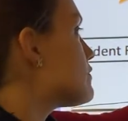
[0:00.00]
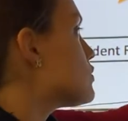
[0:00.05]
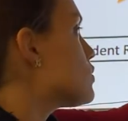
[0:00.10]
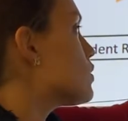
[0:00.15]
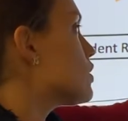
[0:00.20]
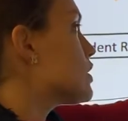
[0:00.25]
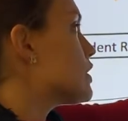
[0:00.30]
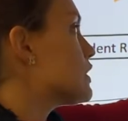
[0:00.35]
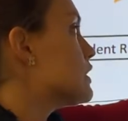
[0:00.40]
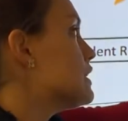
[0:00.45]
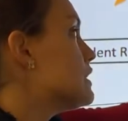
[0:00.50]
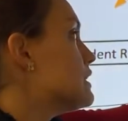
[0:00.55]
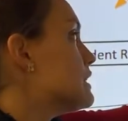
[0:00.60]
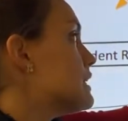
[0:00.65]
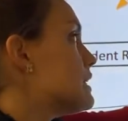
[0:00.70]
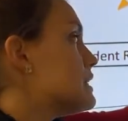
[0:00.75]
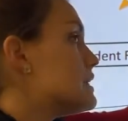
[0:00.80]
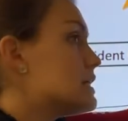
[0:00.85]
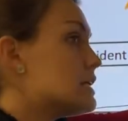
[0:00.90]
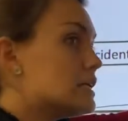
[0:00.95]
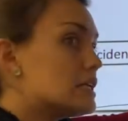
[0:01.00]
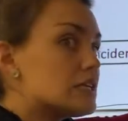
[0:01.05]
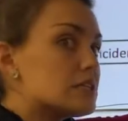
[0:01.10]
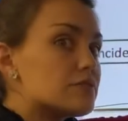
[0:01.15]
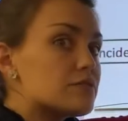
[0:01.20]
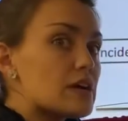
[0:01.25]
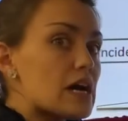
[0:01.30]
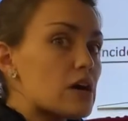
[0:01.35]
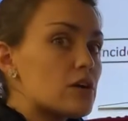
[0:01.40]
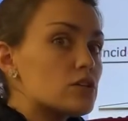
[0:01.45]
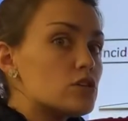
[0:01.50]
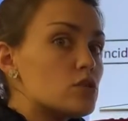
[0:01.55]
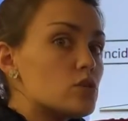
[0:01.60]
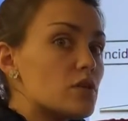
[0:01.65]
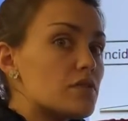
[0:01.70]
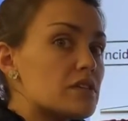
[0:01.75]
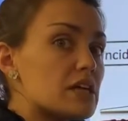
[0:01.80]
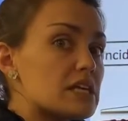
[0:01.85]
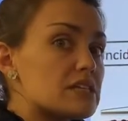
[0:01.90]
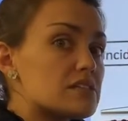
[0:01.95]
your N value
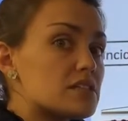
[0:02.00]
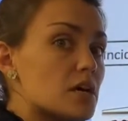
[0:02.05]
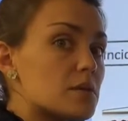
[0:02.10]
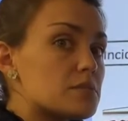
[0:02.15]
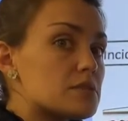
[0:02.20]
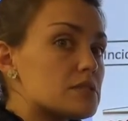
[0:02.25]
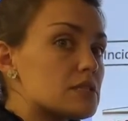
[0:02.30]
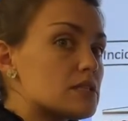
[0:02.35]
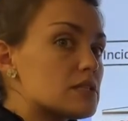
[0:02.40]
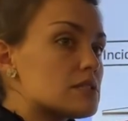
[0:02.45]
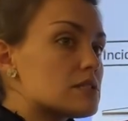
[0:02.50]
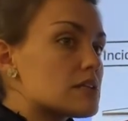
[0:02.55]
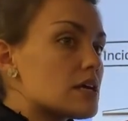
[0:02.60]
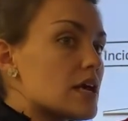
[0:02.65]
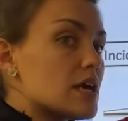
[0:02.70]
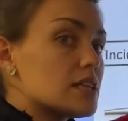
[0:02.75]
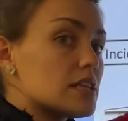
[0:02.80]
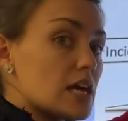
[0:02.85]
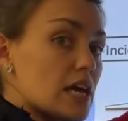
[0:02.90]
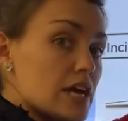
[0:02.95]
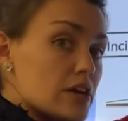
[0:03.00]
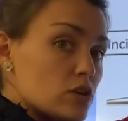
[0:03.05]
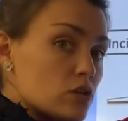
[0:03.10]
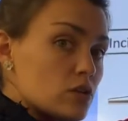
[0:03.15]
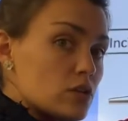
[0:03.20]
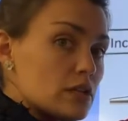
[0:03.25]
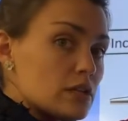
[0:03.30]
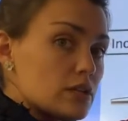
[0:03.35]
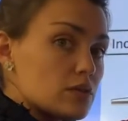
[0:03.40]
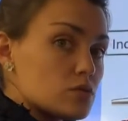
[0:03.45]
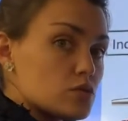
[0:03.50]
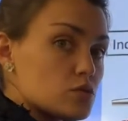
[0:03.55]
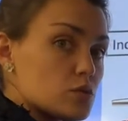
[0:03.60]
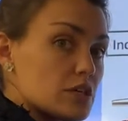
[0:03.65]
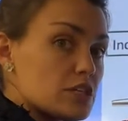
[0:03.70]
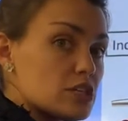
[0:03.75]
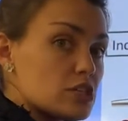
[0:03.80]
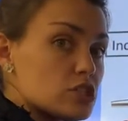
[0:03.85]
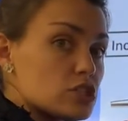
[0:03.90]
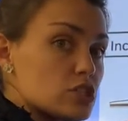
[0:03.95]
of that substance and the angle at
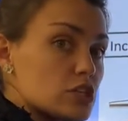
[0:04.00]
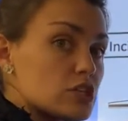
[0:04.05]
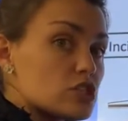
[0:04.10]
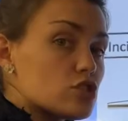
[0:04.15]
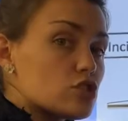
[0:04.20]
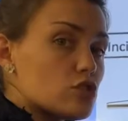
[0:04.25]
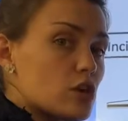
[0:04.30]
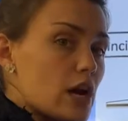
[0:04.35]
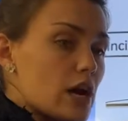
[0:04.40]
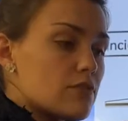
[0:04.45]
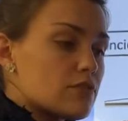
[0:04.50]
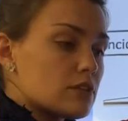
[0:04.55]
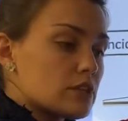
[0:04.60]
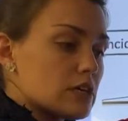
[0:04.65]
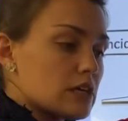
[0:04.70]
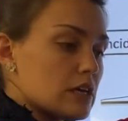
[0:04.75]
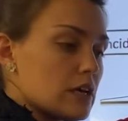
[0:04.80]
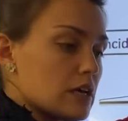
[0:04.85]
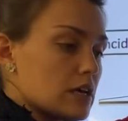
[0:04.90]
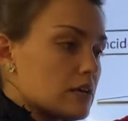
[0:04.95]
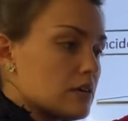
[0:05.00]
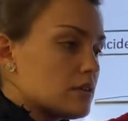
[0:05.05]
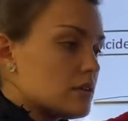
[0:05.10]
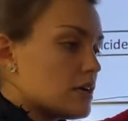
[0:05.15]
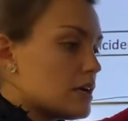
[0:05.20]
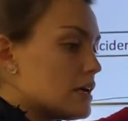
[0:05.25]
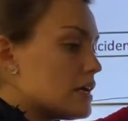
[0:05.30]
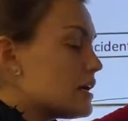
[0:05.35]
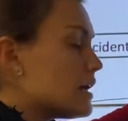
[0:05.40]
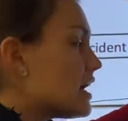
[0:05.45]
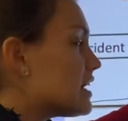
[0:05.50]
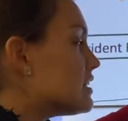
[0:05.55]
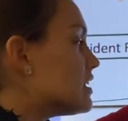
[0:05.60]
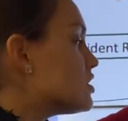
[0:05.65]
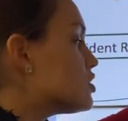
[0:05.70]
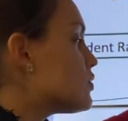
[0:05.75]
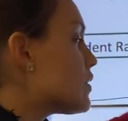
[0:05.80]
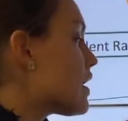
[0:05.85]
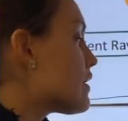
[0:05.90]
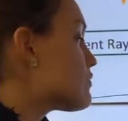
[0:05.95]
which it's traveling in. And
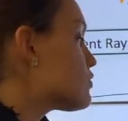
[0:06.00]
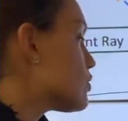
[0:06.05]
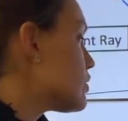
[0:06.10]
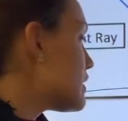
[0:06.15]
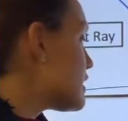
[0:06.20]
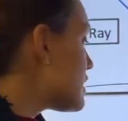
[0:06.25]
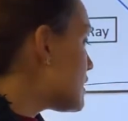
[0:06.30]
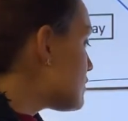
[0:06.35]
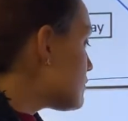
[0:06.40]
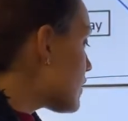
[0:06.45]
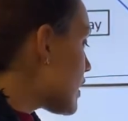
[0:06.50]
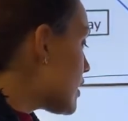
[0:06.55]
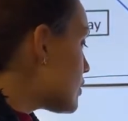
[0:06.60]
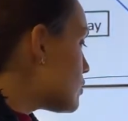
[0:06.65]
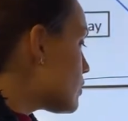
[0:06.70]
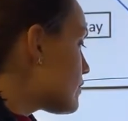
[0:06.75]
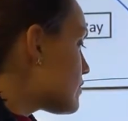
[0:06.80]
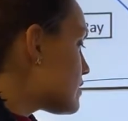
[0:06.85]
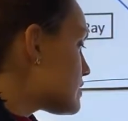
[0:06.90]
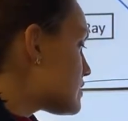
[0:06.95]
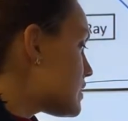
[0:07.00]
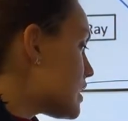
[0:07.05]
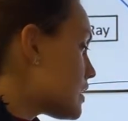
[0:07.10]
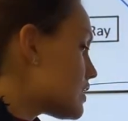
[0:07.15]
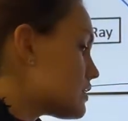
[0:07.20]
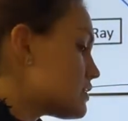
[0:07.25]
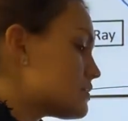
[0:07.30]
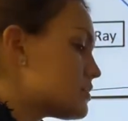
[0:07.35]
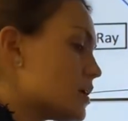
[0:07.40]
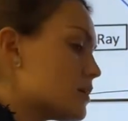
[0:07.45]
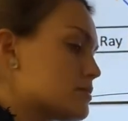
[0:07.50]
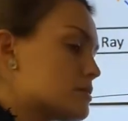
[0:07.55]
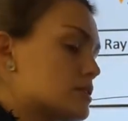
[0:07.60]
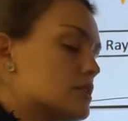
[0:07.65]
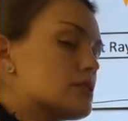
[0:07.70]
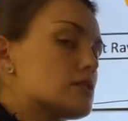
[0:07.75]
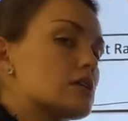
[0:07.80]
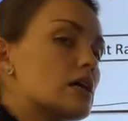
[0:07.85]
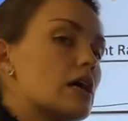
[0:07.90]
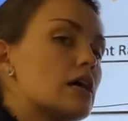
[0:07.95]
then you have your N value of the second
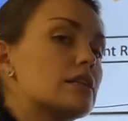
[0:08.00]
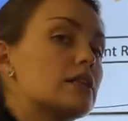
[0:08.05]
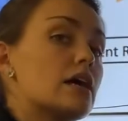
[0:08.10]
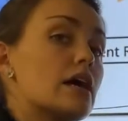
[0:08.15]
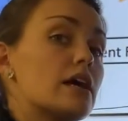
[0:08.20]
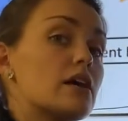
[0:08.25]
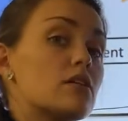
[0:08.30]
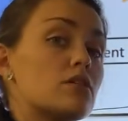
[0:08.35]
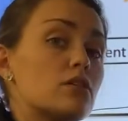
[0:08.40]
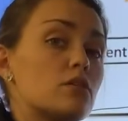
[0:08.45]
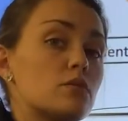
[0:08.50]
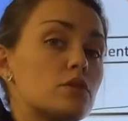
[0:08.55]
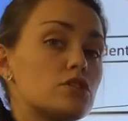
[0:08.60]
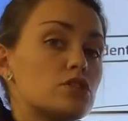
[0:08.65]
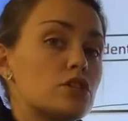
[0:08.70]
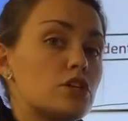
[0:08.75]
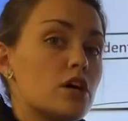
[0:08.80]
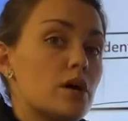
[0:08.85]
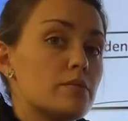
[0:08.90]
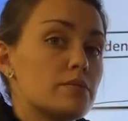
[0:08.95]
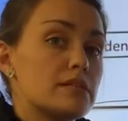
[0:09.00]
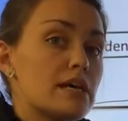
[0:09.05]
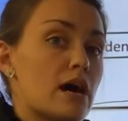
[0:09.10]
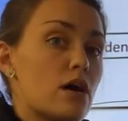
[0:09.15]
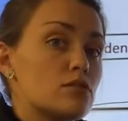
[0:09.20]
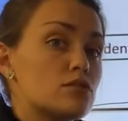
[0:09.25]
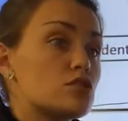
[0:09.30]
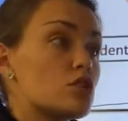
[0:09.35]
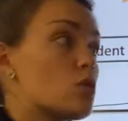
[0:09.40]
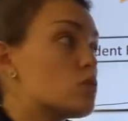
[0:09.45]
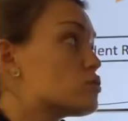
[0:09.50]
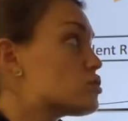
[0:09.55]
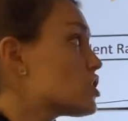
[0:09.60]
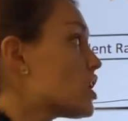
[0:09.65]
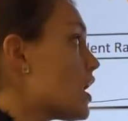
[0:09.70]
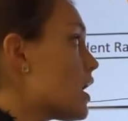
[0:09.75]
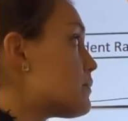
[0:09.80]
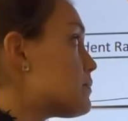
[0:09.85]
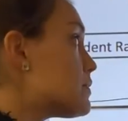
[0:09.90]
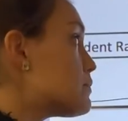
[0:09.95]
substance and the angle at which it comes out. So
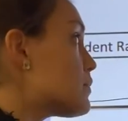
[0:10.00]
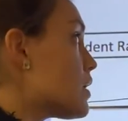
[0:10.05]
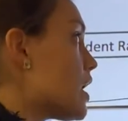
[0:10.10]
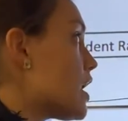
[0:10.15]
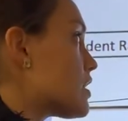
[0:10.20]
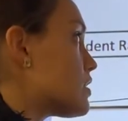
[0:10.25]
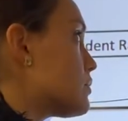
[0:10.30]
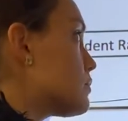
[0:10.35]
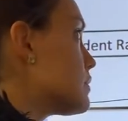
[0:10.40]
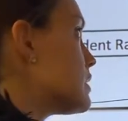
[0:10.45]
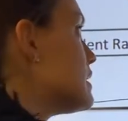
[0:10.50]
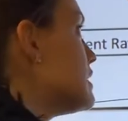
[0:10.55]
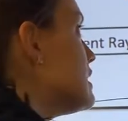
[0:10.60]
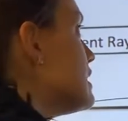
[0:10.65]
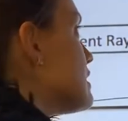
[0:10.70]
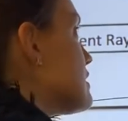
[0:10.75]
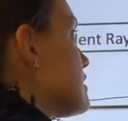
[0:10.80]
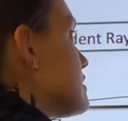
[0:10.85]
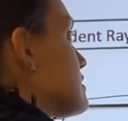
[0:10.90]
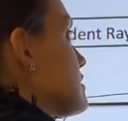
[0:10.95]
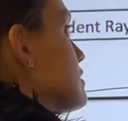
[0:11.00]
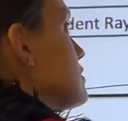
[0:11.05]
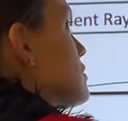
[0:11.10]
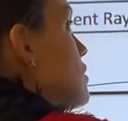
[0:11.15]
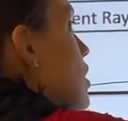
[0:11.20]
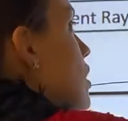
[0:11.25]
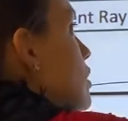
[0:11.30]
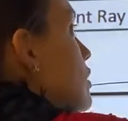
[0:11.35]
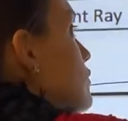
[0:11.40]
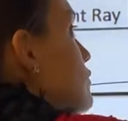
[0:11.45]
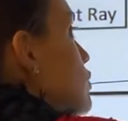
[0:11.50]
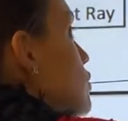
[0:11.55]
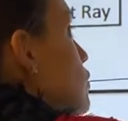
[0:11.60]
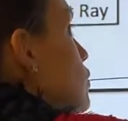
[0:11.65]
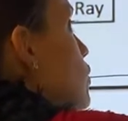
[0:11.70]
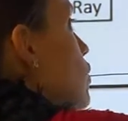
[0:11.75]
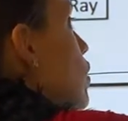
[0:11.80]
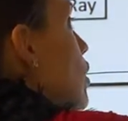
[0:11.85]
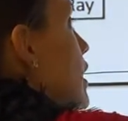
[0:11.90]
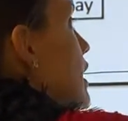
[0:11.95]
top and bottom. This is all of
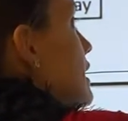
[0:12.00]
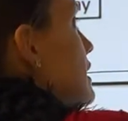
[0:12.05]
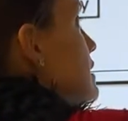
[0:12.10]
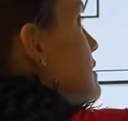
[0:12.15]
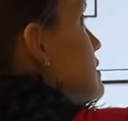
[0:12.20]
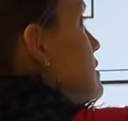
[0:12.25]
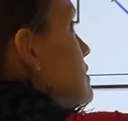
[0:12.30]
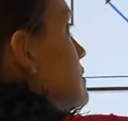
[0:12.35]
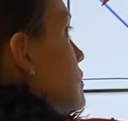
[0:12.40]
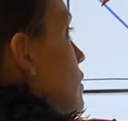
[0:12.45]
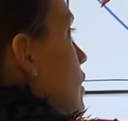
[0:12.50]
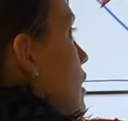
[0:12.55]
your ones, all